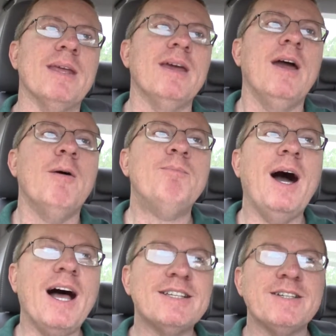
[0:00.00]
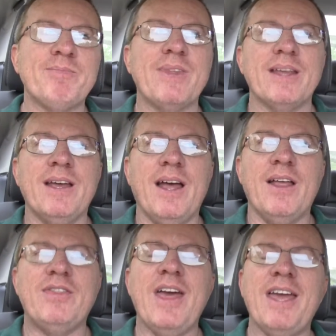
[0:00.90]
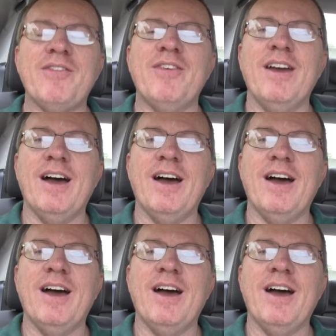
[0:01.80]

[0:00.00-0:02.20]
But they've